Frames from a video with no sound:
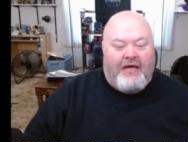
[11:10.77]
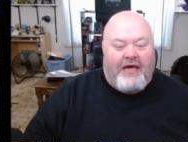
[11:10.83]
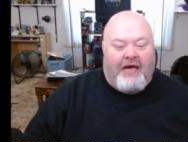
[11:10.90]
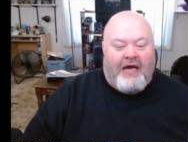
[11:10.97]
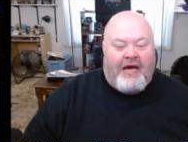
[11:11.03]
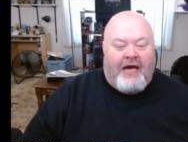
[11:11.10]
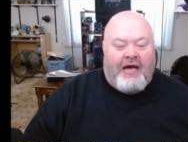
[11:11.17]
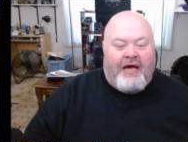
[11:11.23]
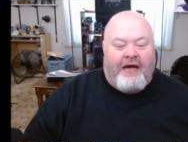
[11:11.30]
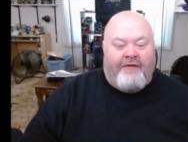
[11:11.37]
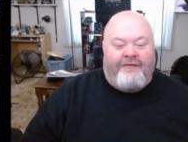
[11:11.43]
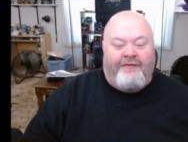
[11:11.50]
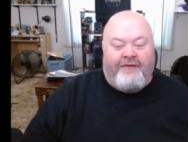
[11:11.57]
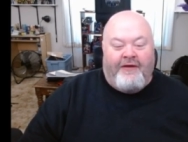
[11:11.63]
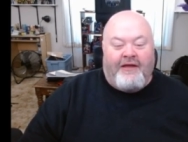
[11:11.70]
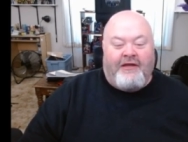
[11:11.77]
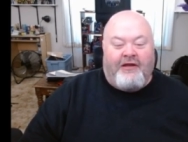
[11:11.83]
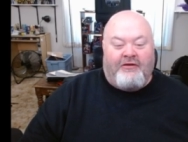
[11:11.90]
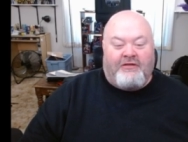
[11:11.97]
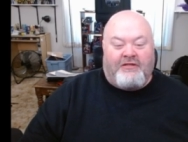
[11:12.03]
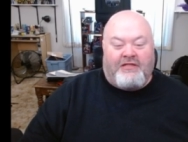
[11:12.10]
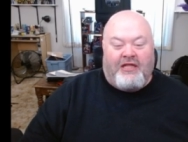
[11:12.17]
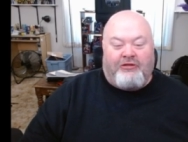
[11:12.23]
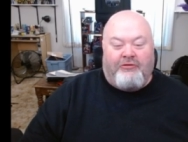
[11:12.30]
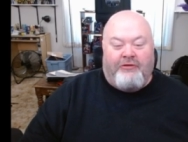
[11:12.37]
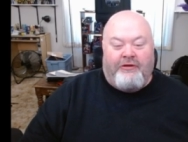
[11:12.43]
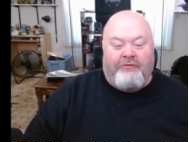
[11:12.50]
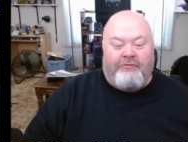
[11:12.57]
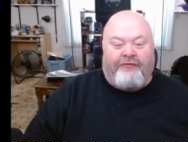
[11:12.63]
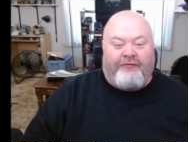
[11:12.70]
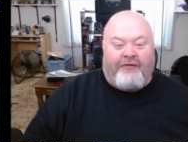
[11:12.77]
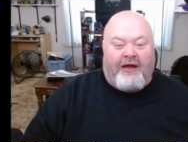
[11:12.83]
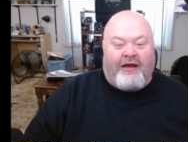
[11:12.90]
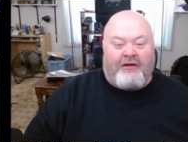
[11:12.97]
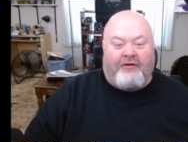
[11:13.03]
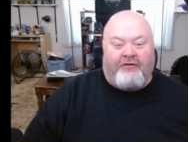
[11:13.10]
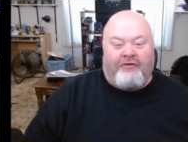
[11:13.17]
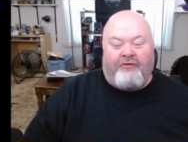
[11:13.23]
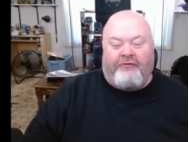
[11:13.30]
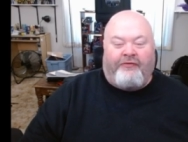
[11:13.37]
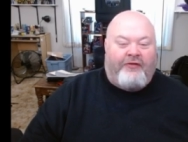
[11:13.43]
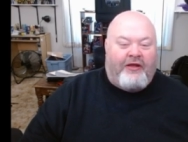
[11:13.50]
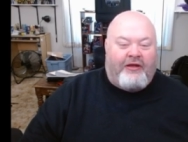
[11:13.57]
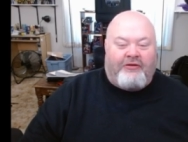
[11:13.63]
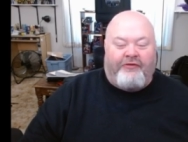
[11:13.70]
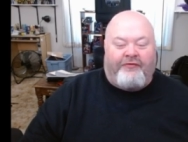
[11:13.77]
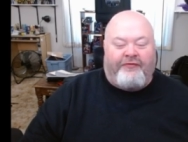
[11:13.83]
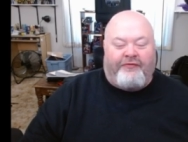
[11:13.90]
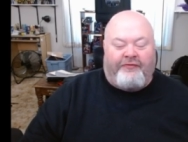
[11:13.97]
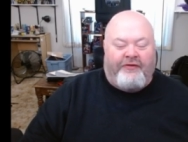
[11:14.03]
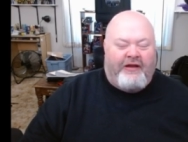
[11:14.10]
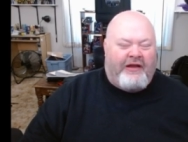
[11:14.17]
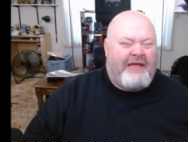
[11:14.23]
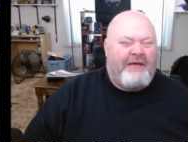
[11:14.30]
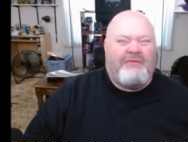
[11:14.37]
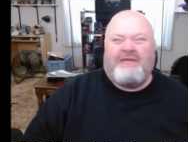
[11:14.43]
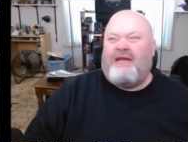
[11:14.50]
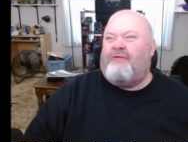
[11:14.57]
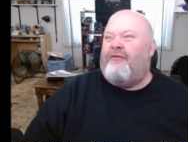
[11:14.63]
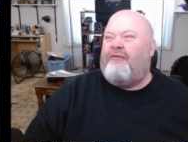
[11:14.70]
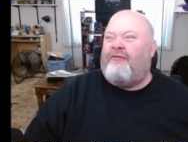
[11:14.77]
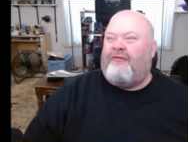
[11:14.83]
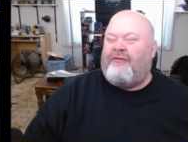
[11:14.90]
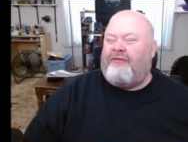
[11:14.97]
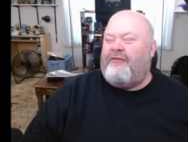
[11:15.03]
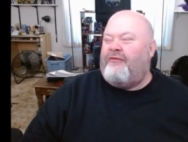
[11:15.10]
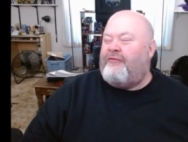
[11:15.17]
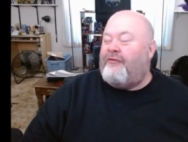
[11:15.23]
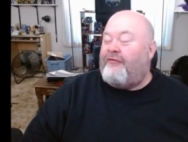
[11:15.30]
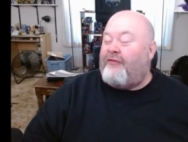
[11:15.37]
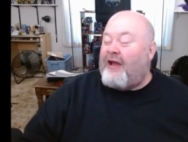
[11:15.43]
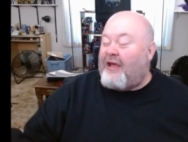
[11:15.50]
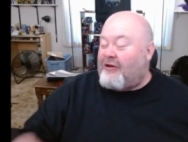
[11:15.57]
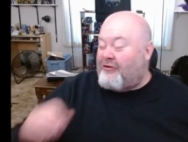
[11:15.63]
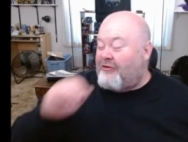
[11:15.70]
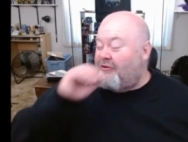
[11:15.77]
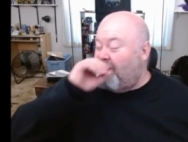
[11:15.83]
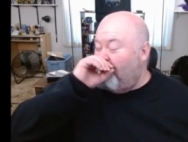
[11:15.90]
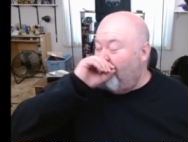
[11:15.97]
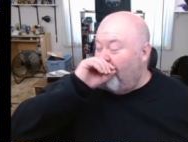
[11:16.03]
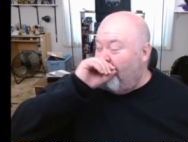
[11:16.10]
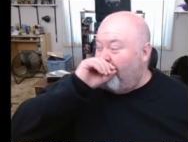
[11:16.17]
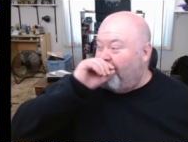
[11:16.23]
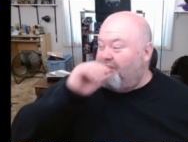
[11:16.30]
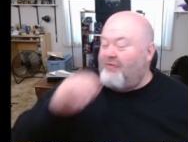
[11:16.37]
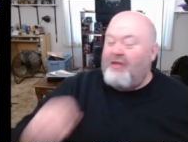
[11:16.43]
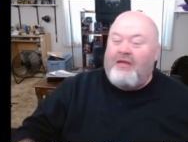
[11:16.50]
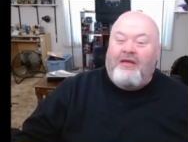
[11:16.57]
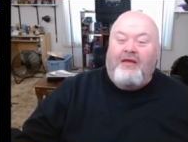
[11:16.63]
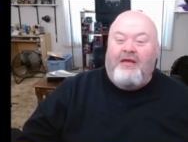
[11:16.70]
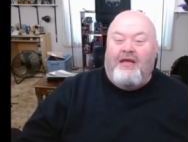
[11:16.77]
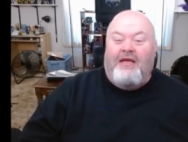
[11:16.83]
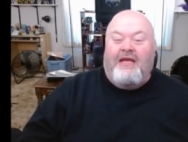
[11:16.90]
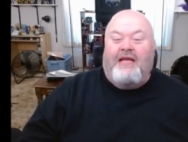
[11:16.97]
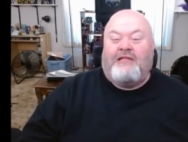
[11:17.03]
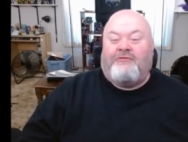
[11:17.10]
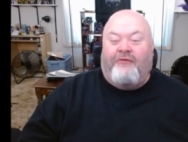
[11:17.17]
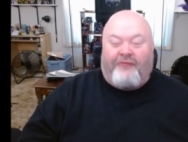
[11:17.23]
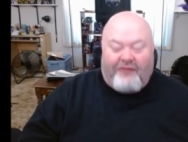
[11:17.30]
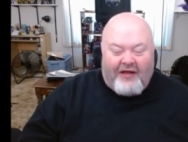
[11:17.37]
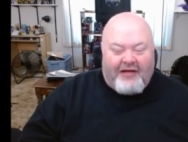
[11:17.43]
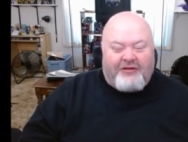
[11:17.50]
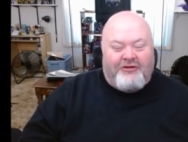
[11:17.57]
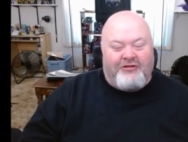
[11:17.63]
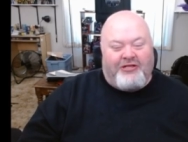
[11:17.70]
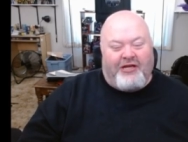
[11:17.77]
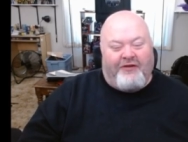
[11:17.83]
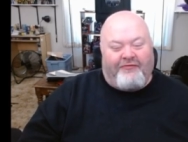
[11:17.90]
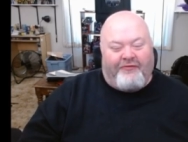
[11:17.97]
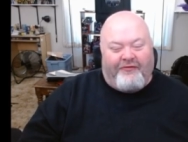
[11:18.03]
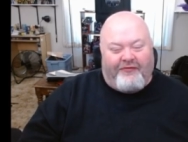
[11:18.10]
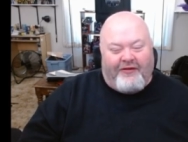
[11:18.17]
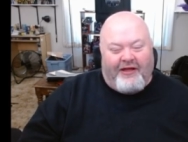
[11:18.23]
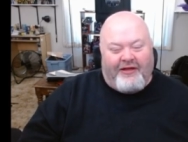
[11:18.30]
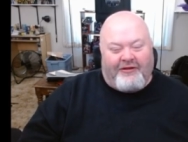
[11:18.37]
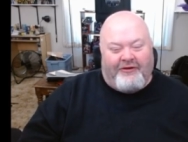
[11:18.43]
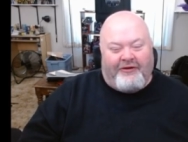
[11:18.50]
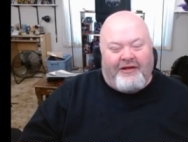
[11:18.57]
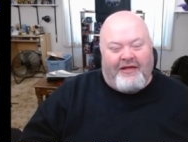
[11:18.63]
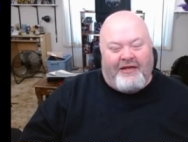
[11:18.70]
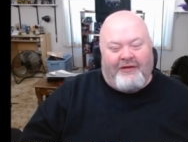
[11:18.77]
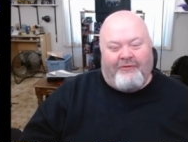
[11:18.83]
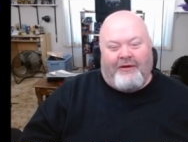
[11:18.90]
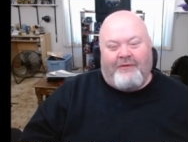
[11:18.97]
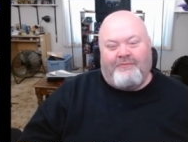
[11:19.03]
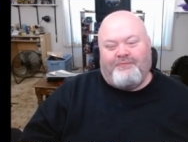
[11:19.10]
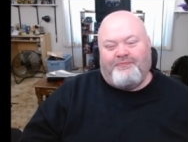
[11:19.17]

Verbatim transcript: uh figures, the three refractor or reflector. I keep saying refractor. Hmm, it's reflector, Jeff. Reflector. Anyway,